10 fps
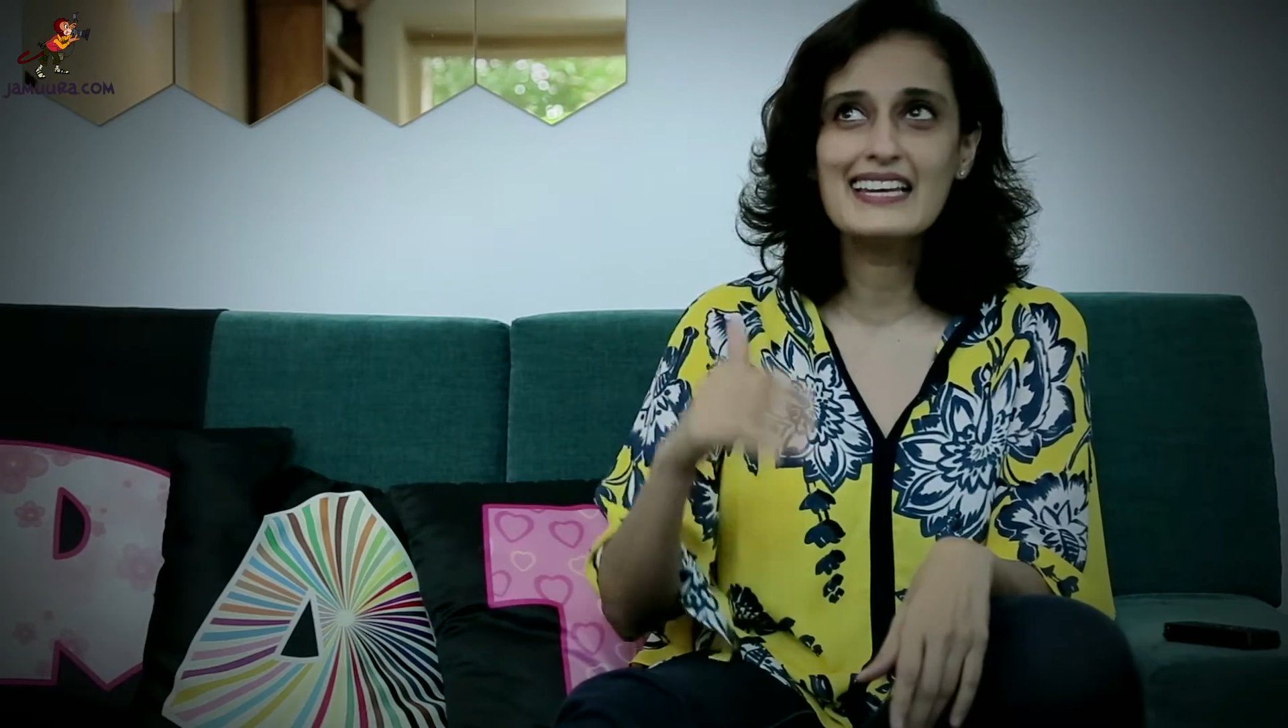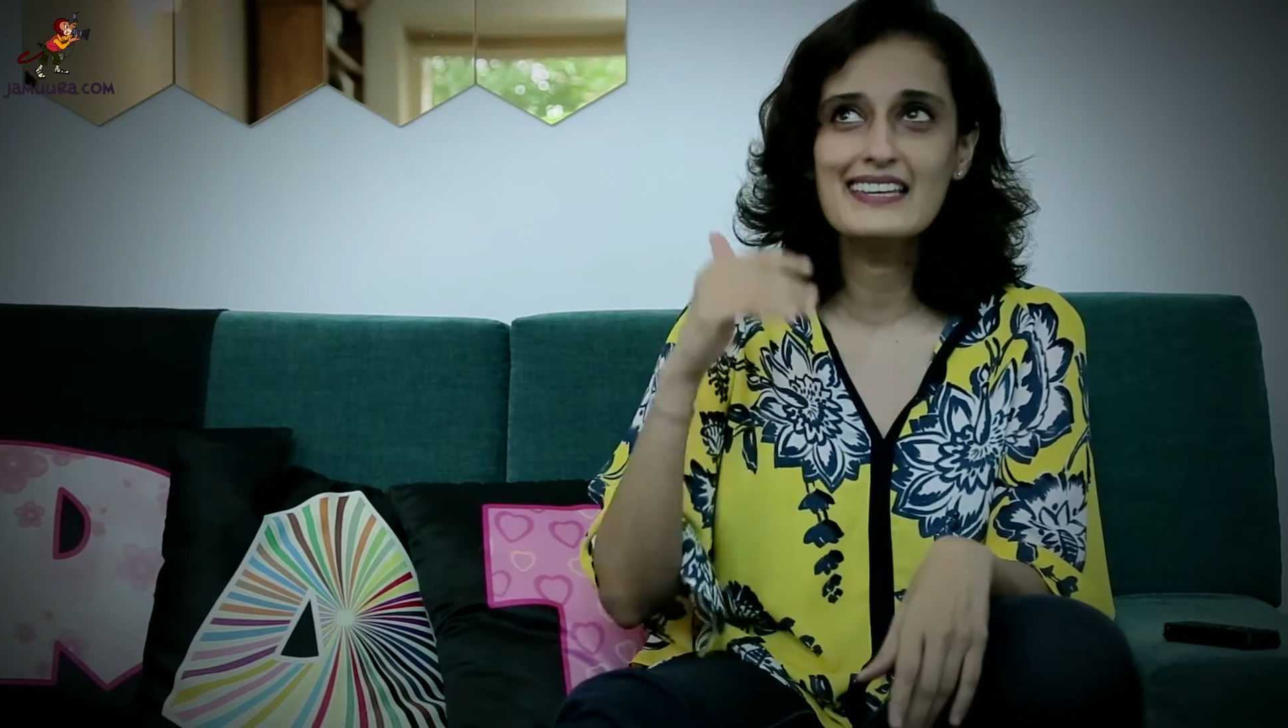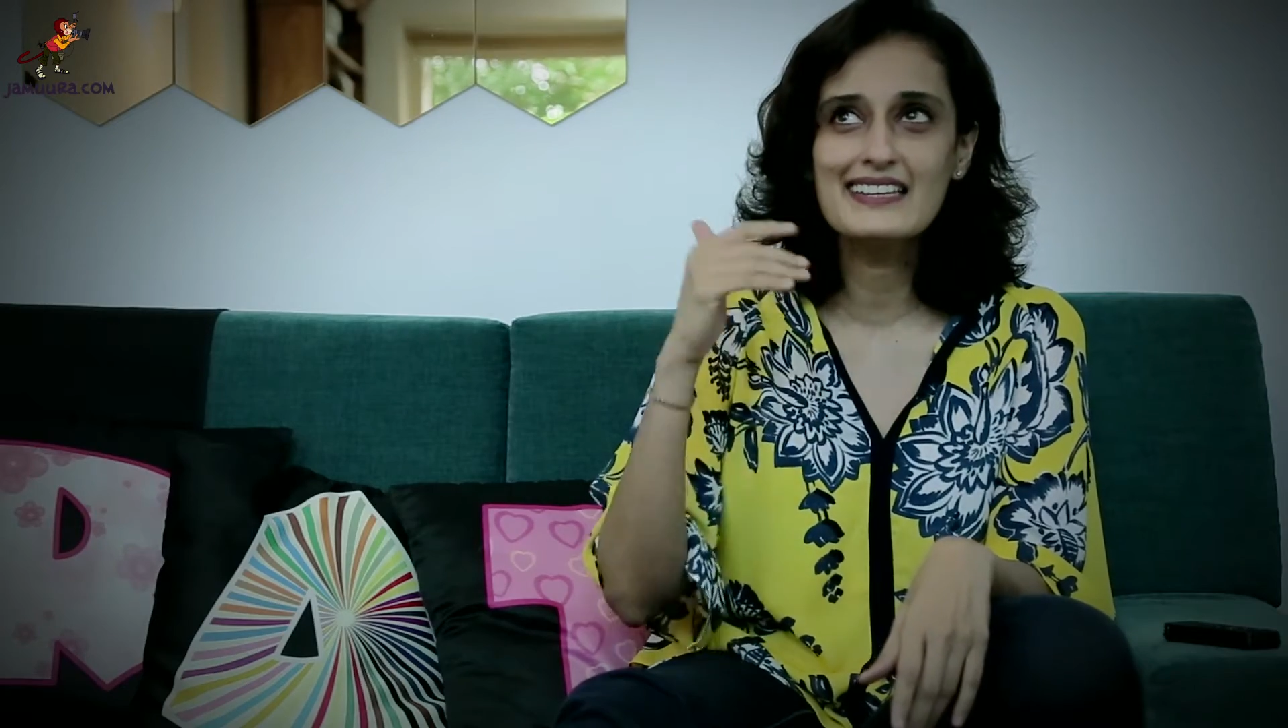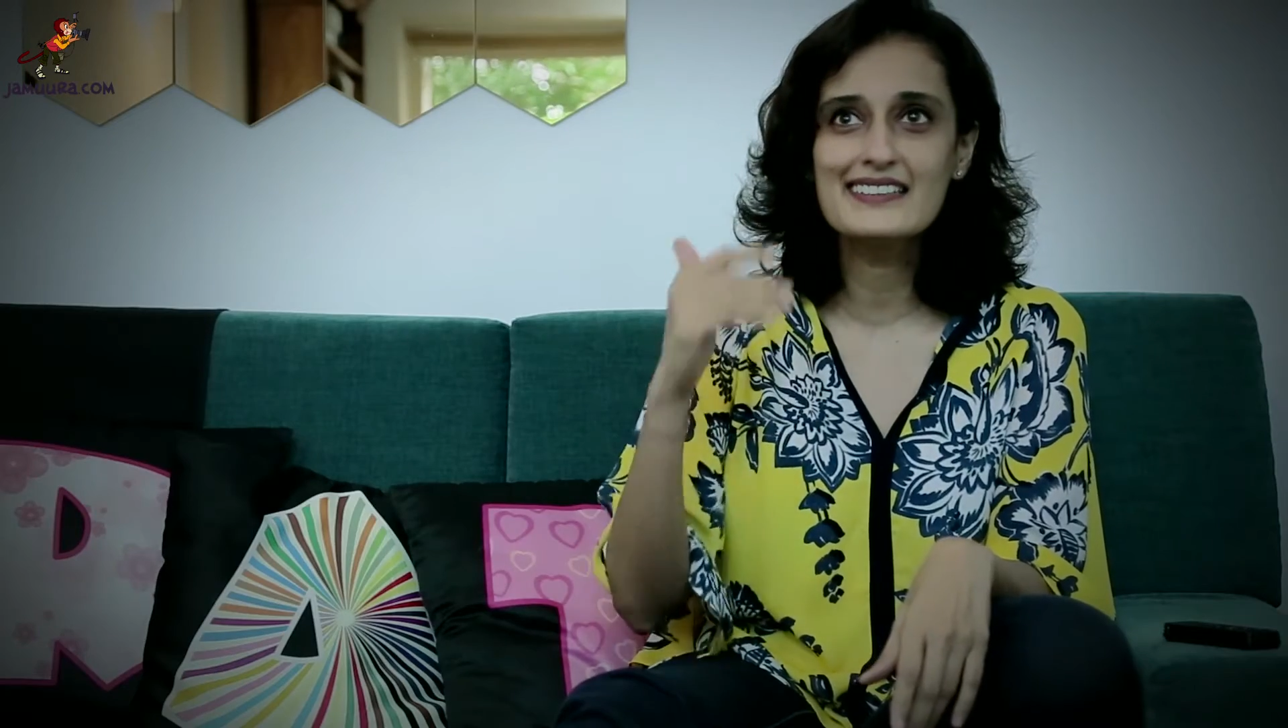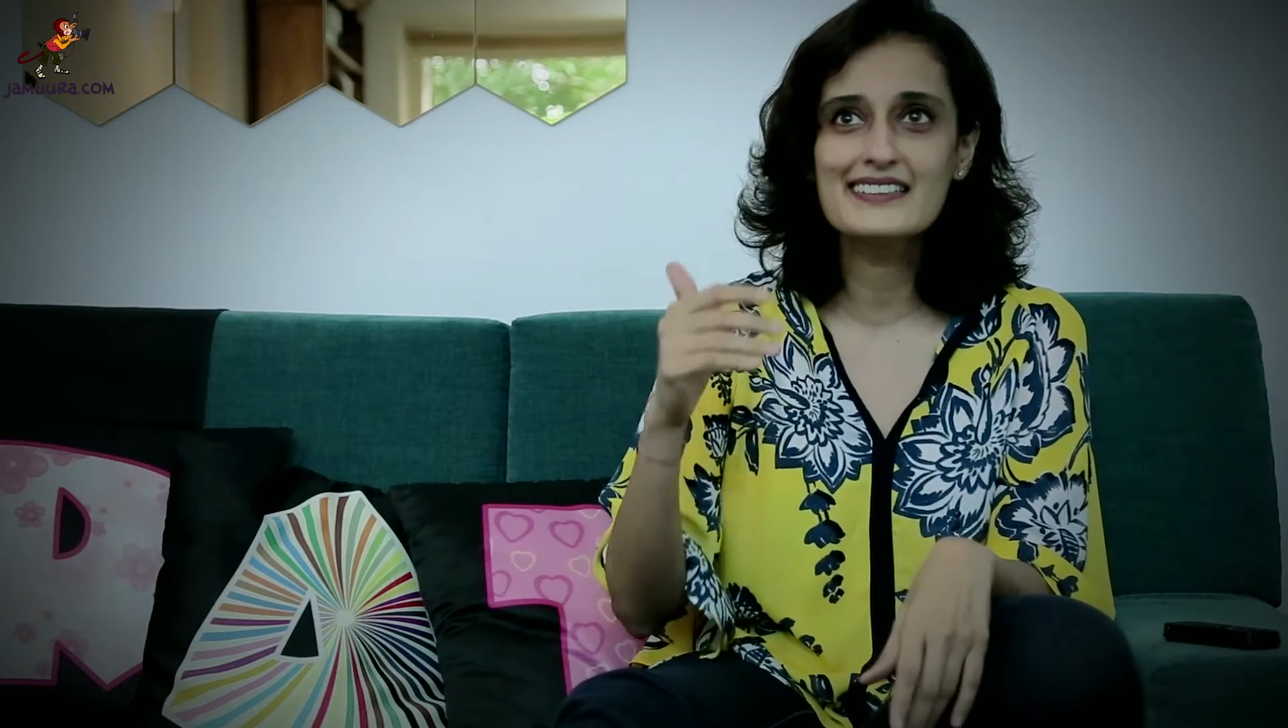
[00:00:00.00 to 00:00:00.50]

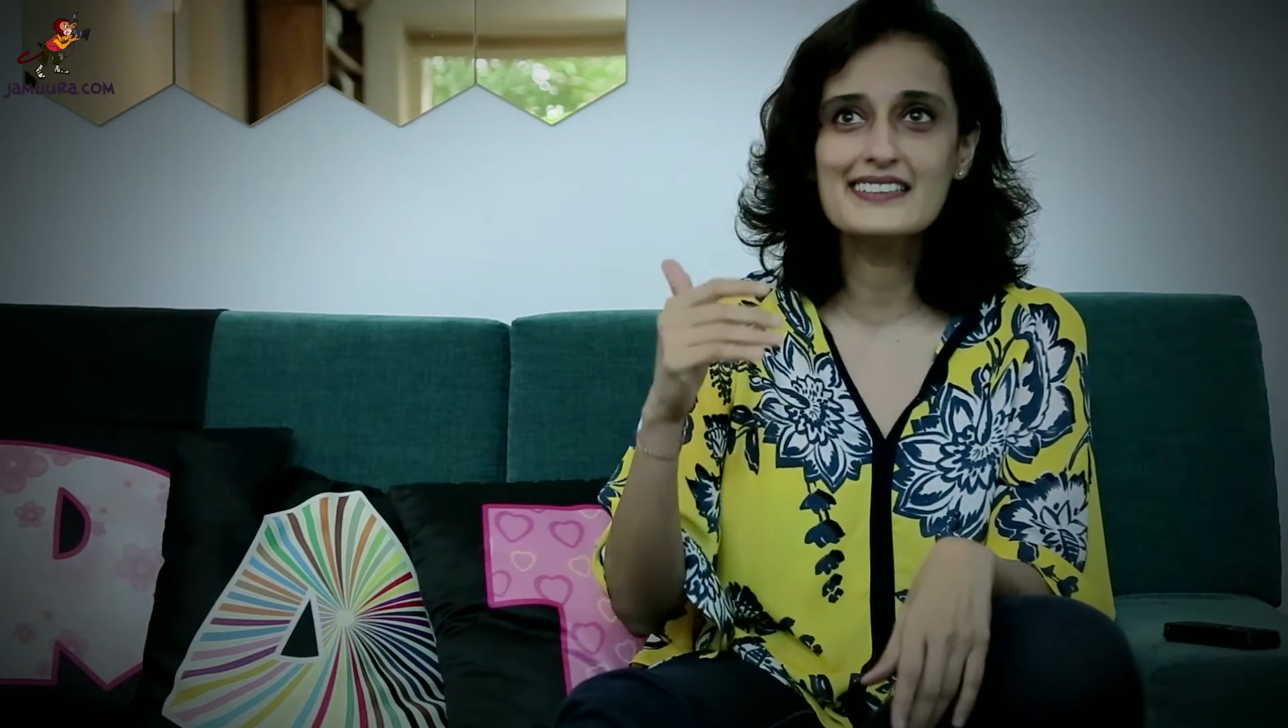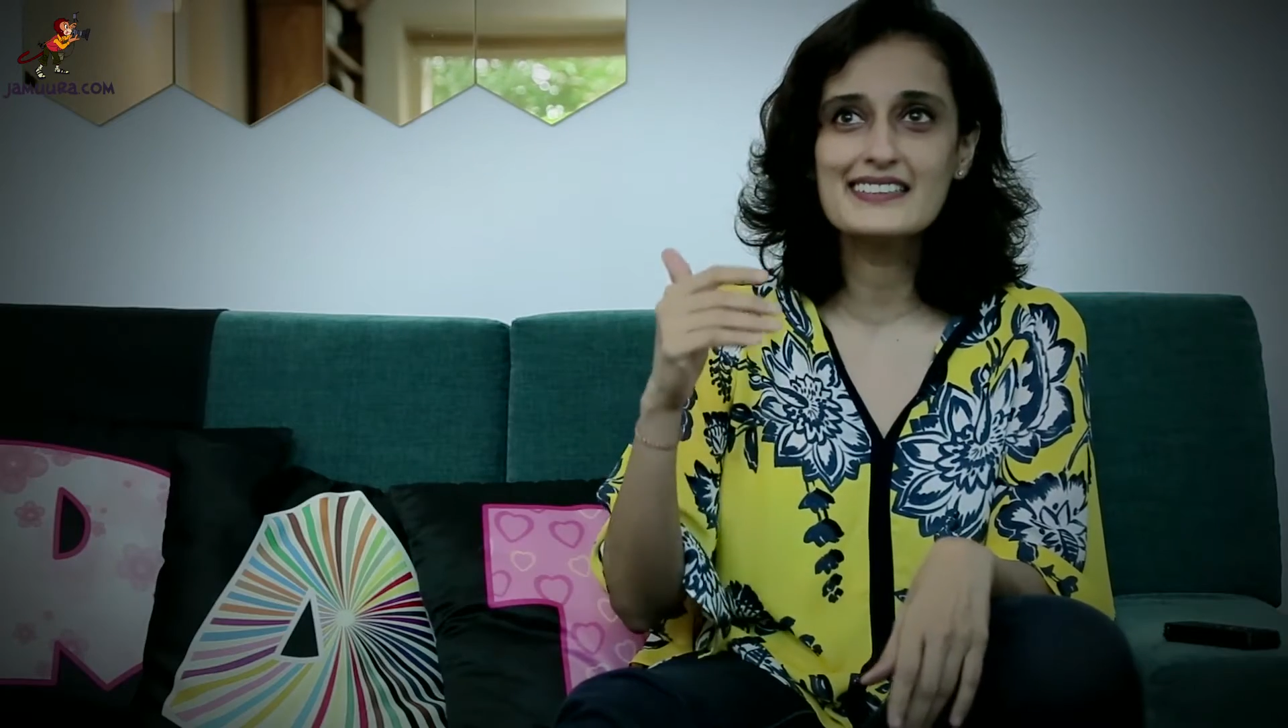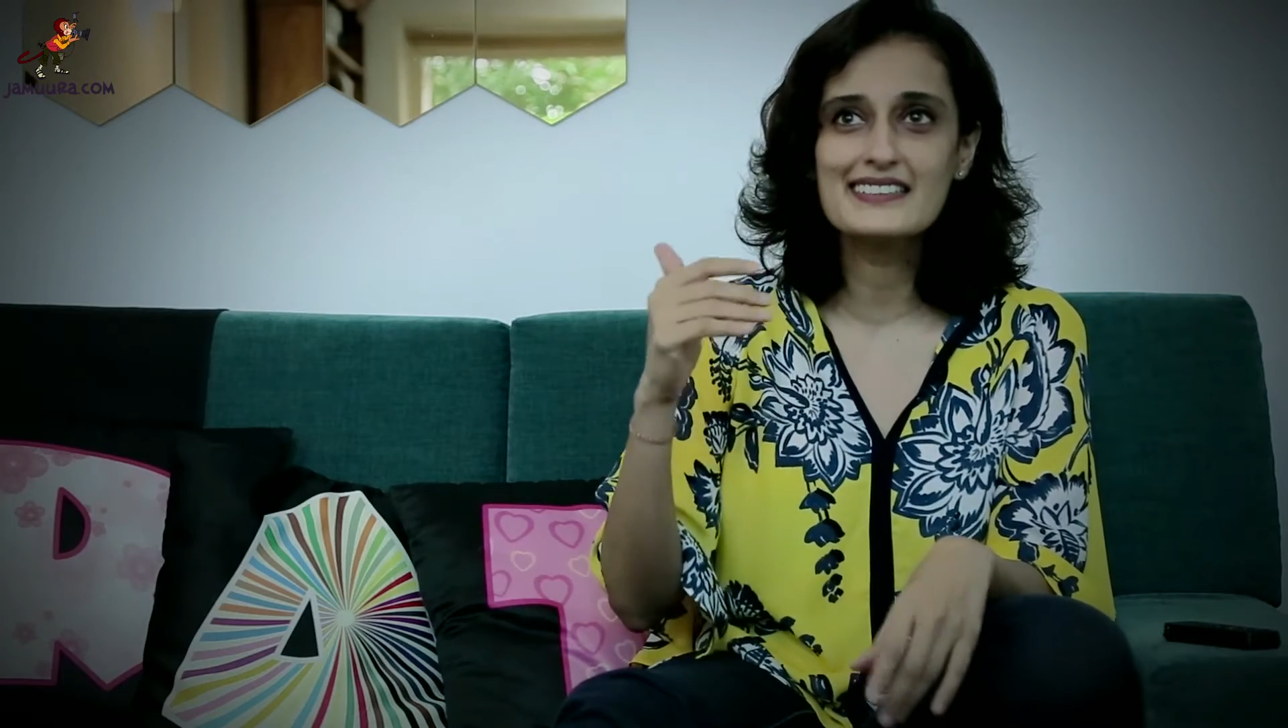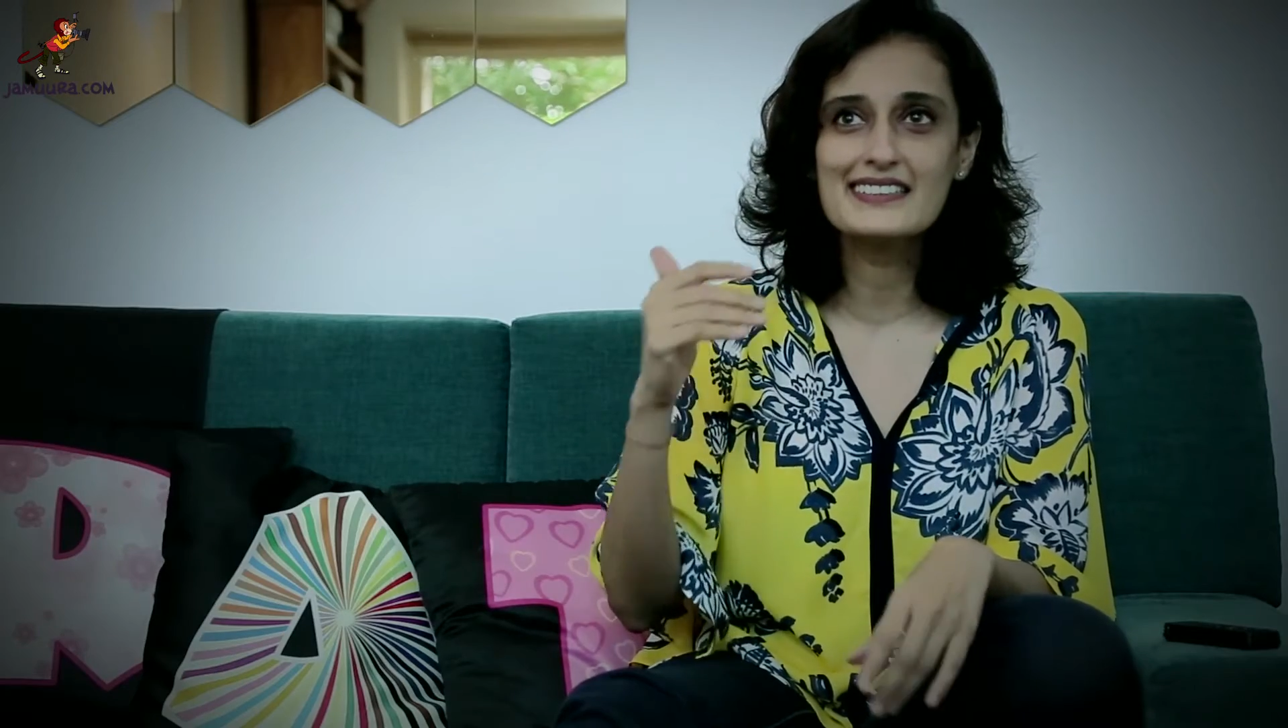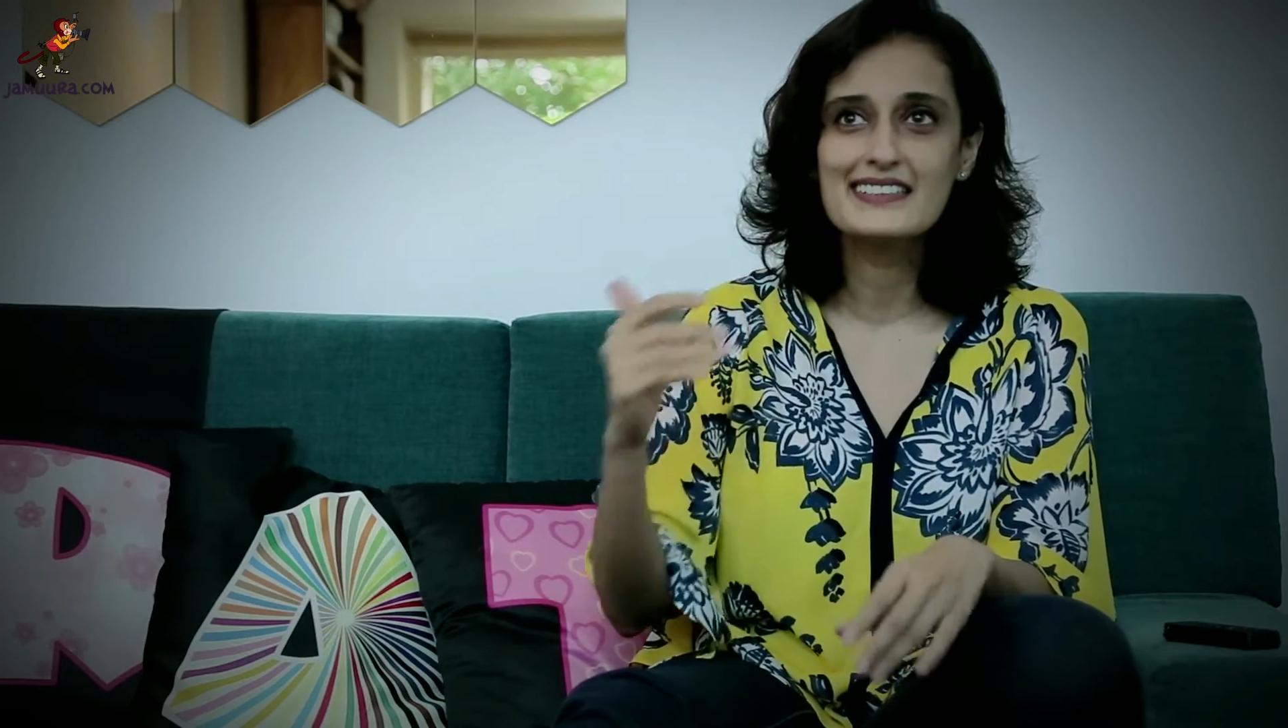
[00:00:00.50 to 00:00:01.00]

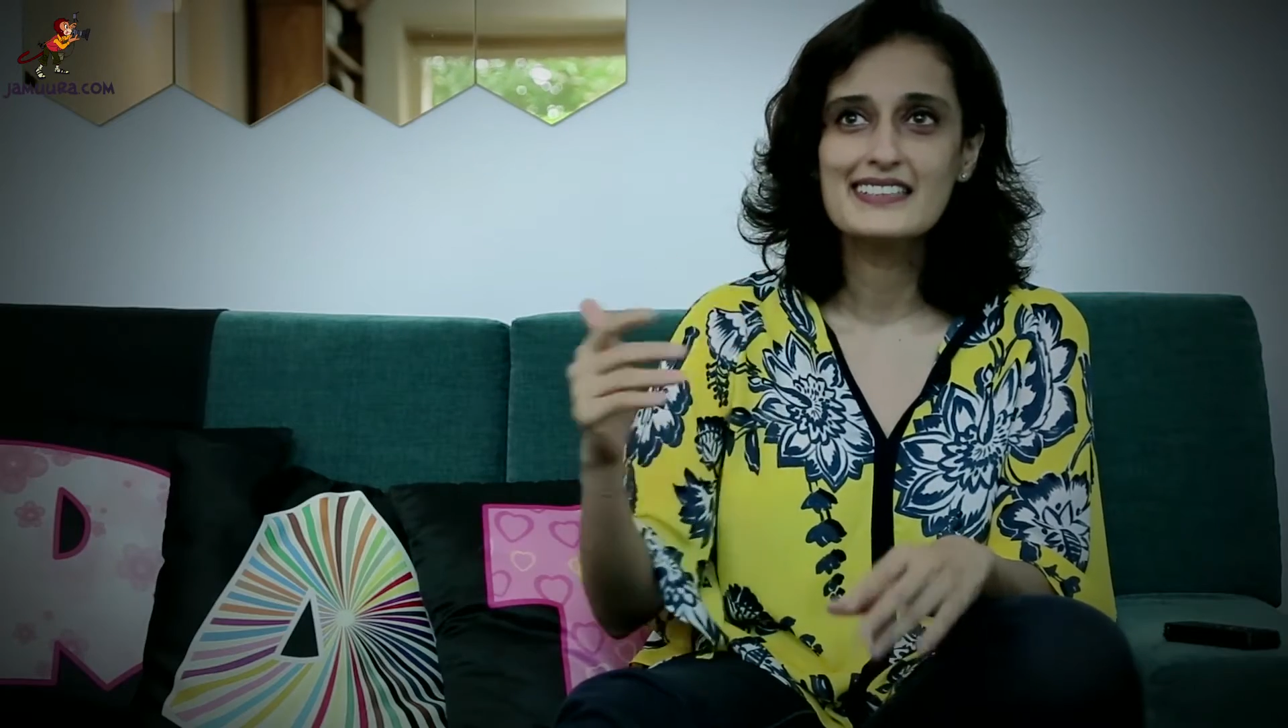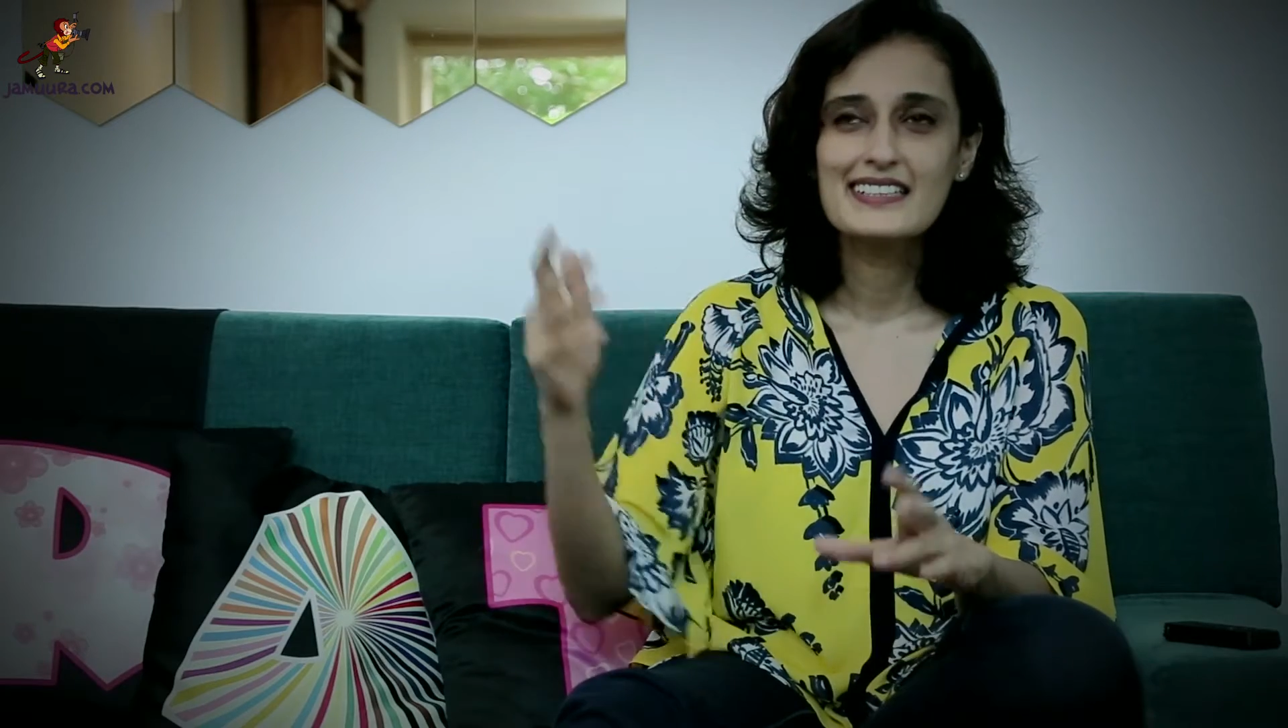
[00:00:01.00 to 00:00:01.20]
learned